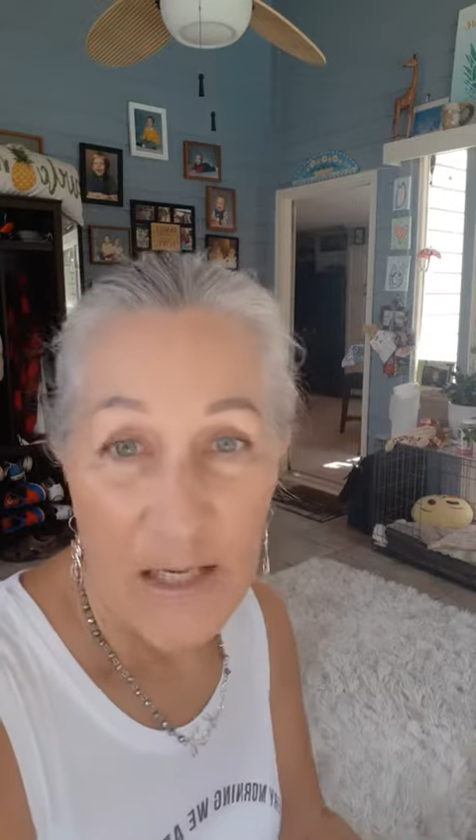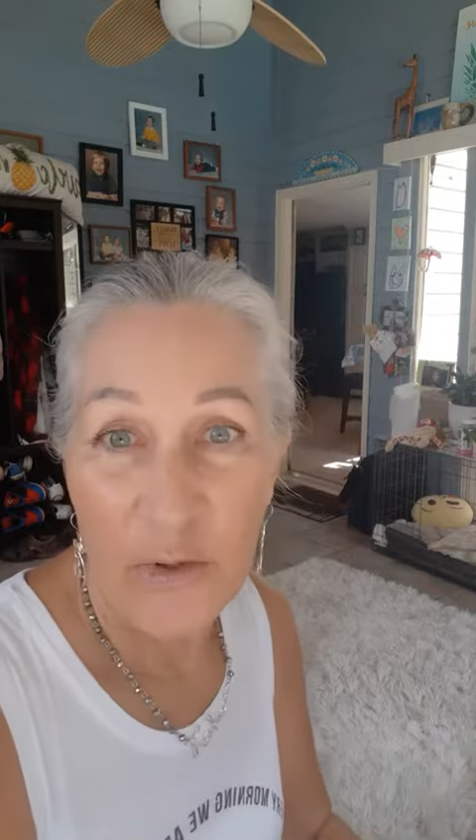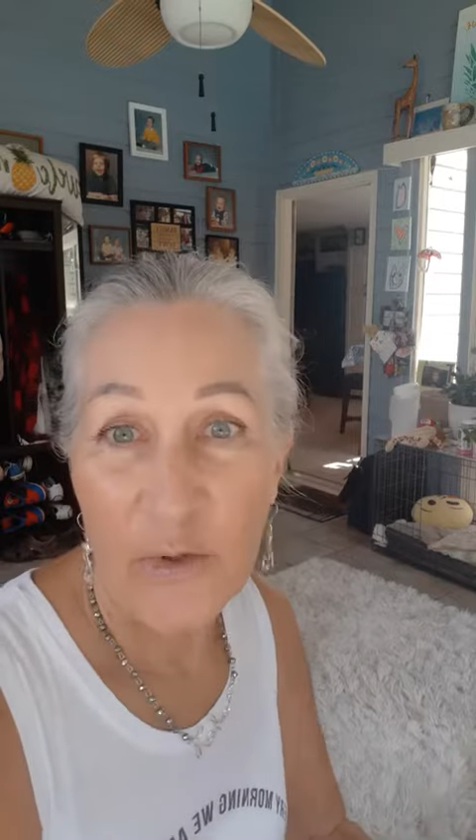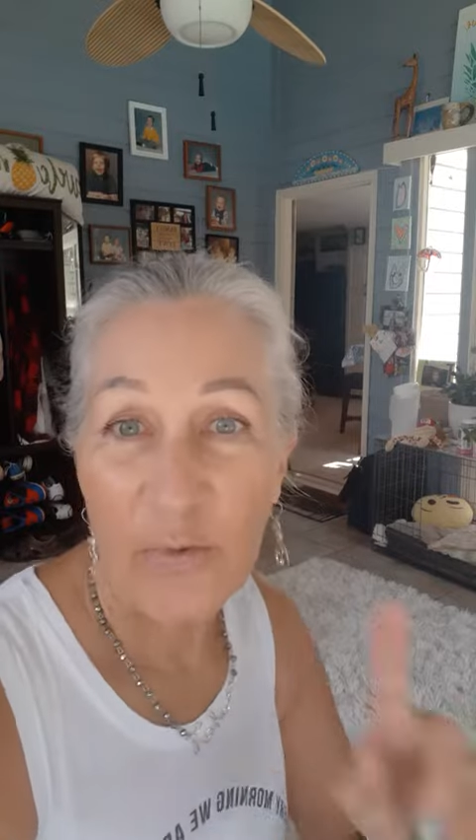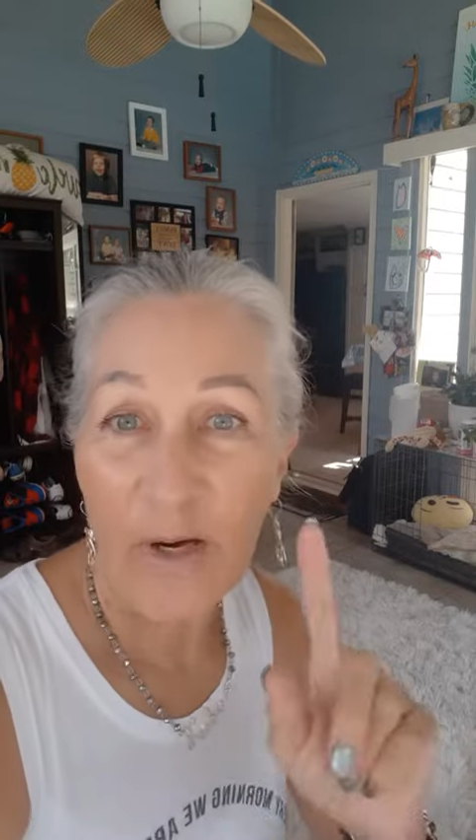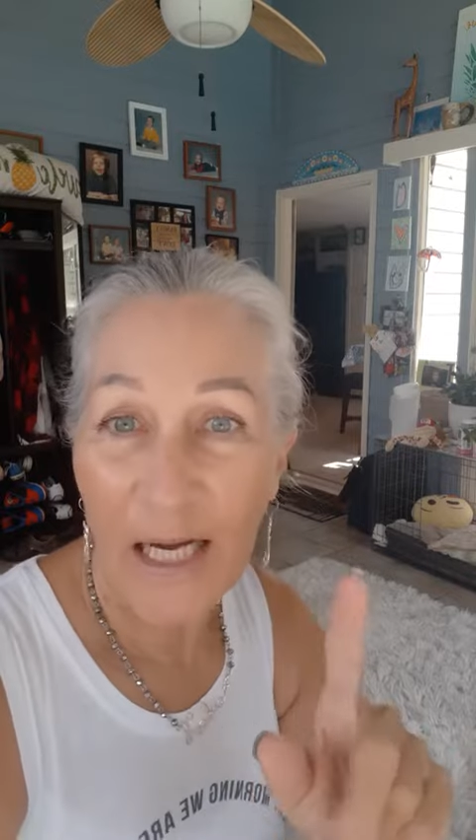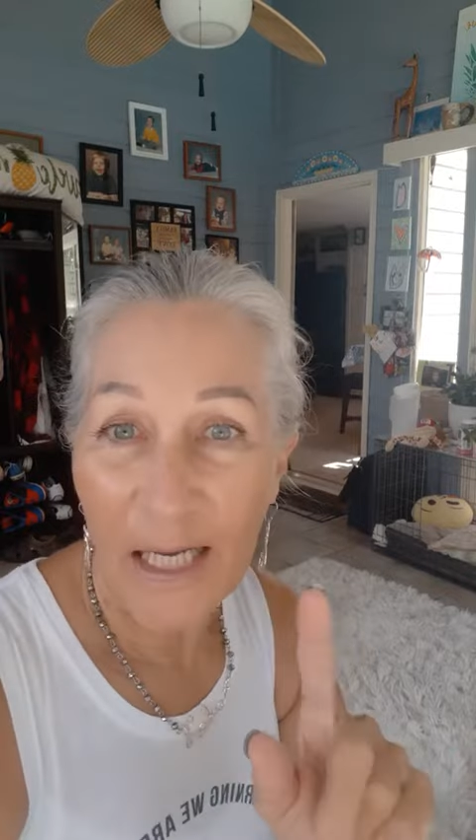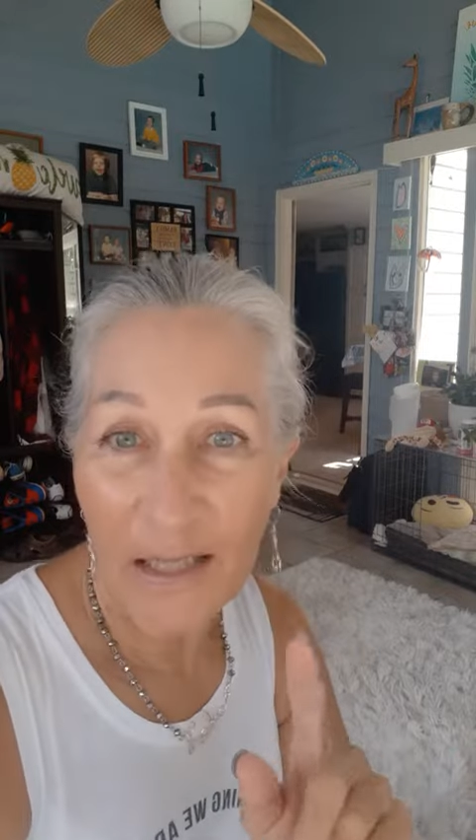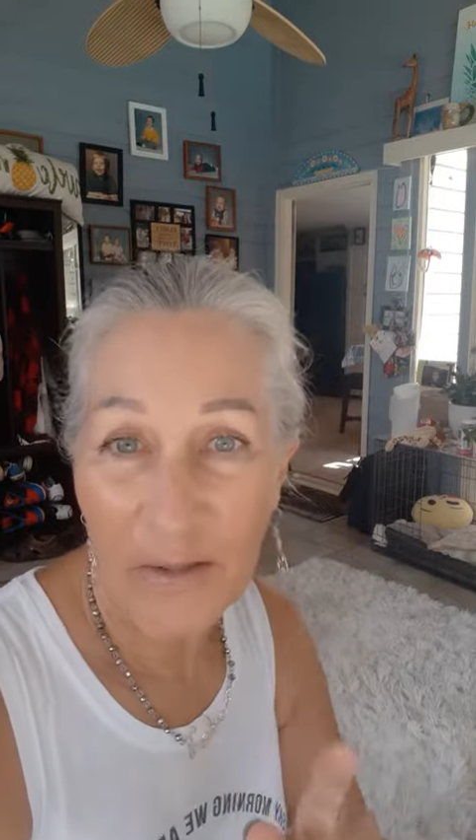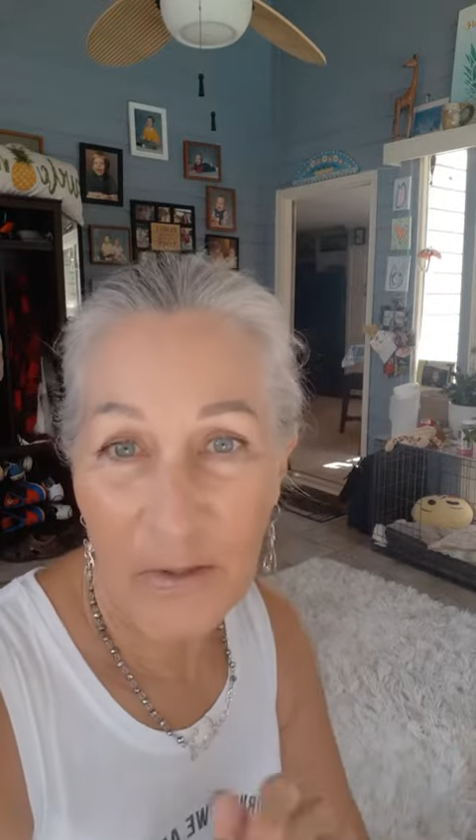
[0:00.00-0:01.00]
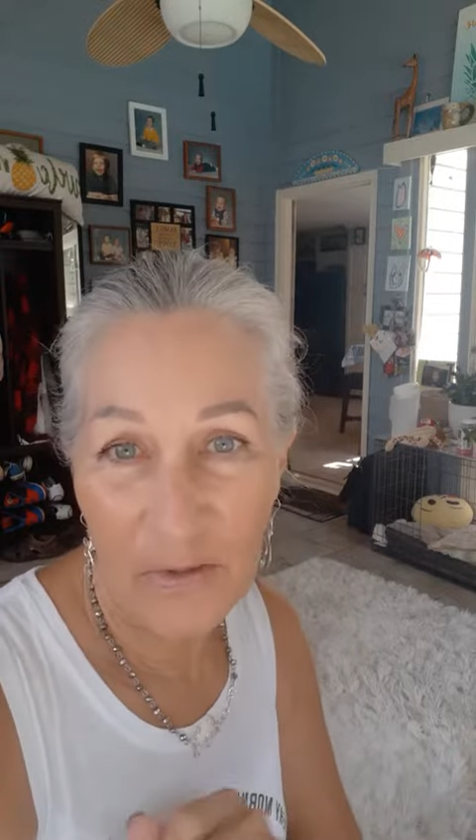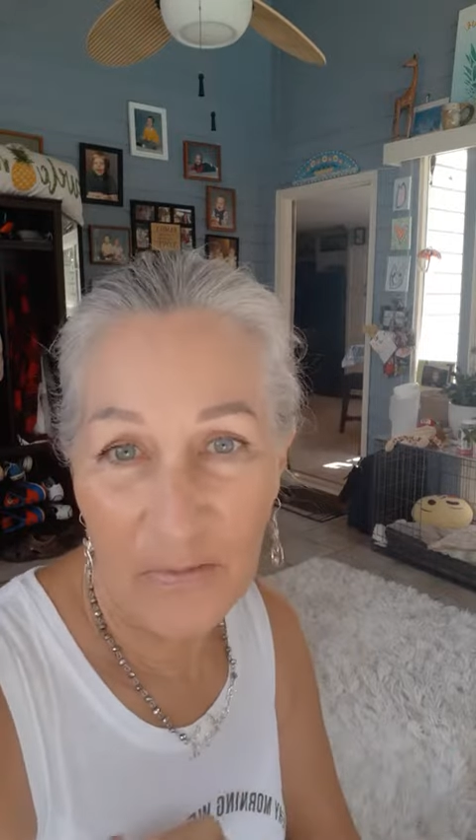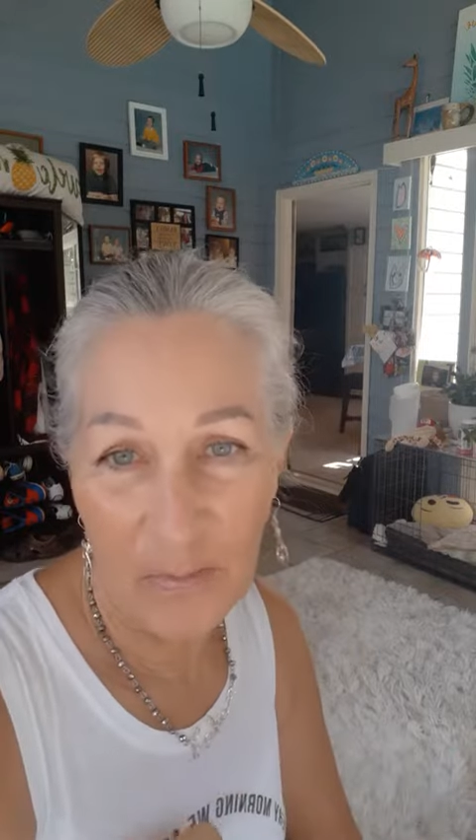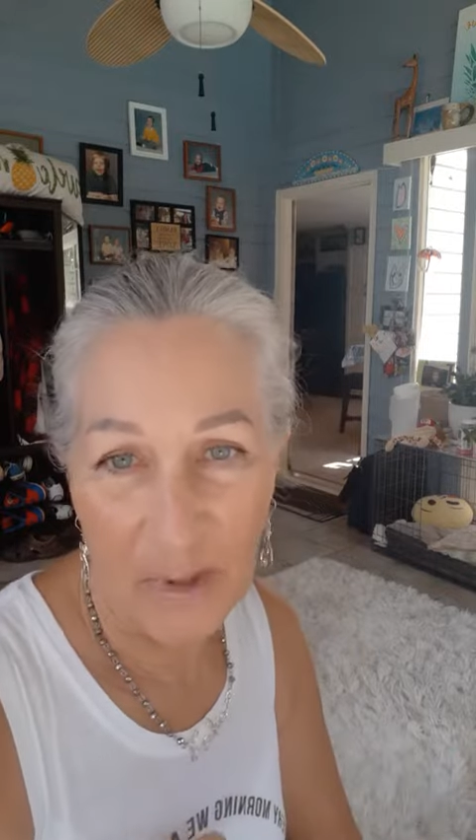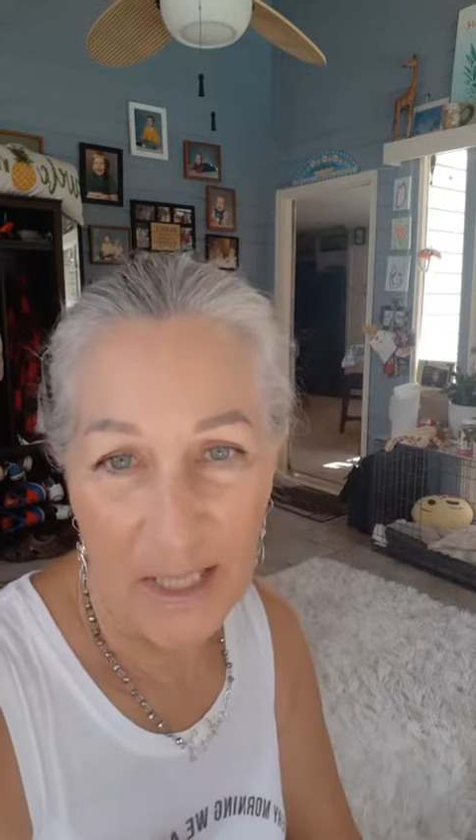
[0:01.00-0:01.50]
Try the Juva
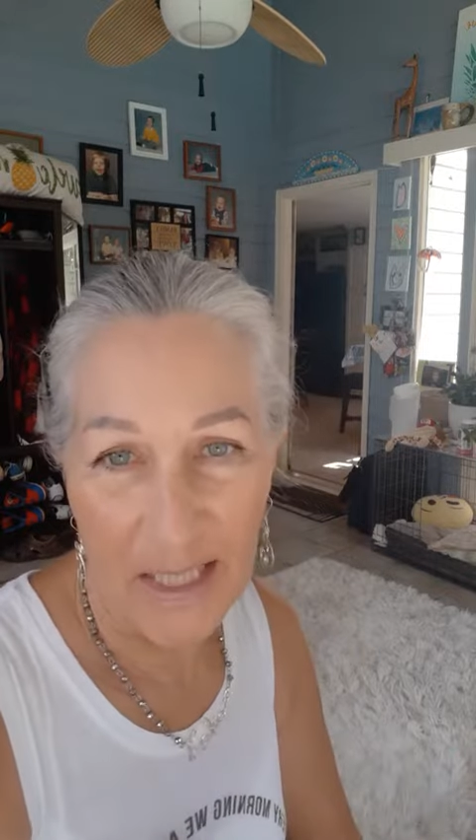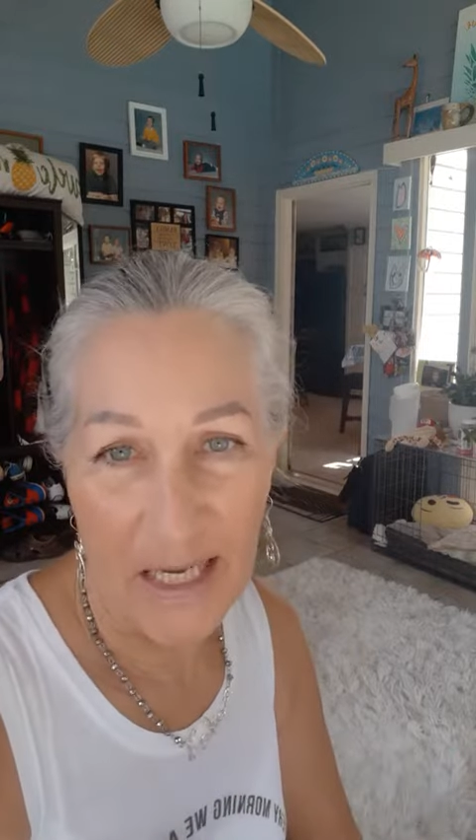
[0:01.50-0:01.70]
bun.